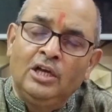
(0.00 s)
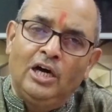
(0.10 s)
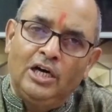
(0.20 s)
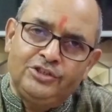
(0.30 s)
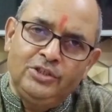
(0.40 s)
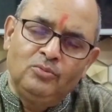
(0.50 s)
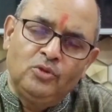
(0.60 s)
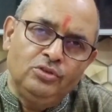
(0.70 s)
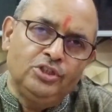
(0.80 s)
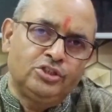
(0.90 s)

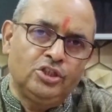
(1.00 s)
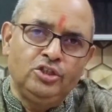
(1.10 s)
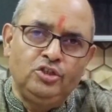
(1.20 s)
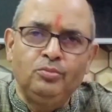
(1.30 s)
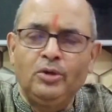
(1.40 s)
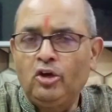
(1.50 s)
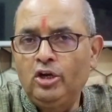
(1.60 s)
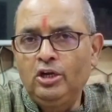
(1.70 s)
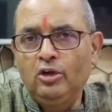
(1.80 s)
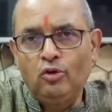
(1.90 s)
Asimo is a
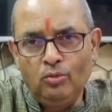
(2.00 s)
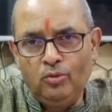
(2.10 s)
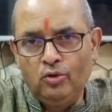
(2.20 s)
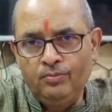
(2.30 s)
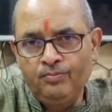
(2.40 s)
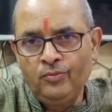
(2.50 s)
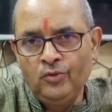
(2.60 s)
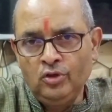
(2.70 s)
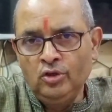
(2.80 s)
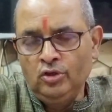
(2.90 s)
humanoid robot.
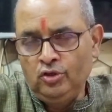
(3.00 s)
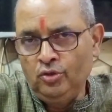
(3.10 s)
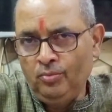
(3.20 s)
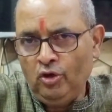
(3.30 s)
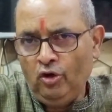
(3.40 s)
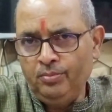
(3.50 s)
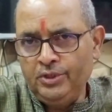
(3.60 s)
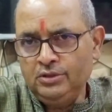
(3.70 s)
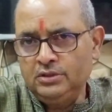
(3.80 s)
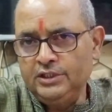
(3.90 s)
Humanoid
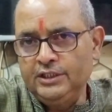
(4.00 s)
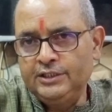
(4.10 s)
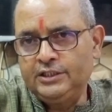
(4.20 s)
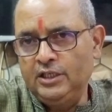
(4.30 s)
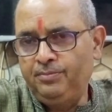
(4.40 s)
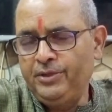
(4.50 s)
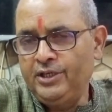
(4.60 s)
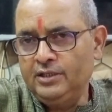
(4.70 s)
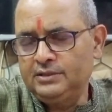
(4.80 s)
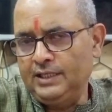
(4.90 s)
means its
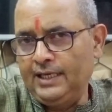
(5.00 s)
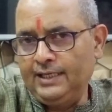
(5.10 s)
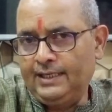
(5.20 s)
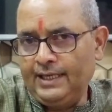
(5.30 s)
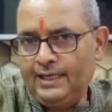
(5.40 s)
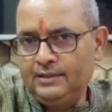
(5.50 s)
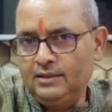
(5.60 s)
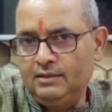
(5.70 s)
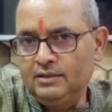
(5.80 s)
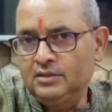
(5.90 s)
appearance and character
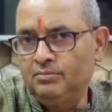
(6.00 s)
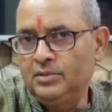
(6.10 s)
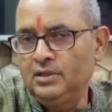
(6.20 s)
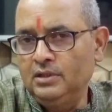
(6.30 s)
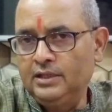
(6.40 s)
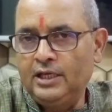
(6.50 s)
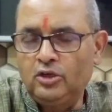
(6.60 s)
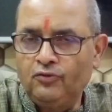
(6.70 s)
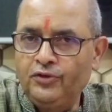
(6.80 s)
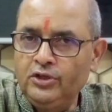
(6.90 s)
resemble that
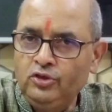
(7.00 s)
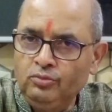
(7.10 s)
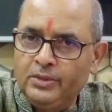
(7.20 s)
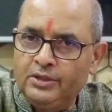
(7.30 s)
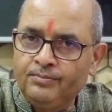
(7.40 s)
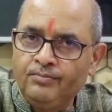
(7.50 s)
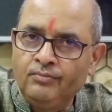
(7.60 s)
of a human.